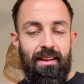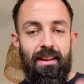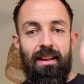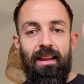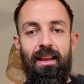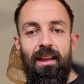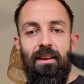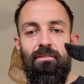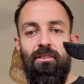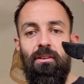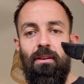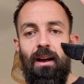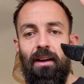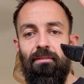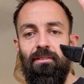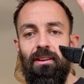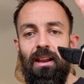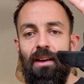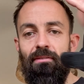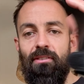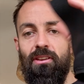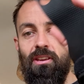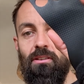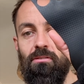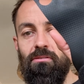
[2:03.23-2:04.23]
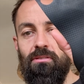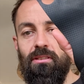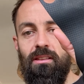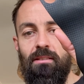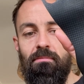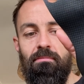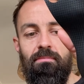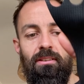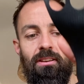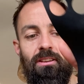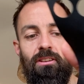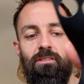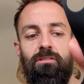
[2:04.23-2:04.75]
If you haven't ever used
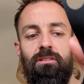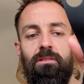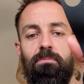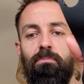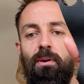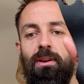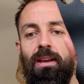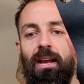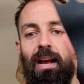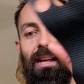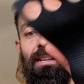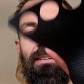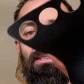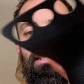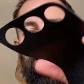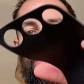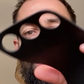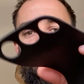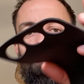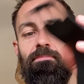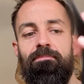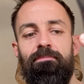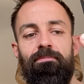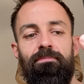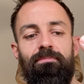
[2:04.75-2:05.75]
them, you just put your hands in,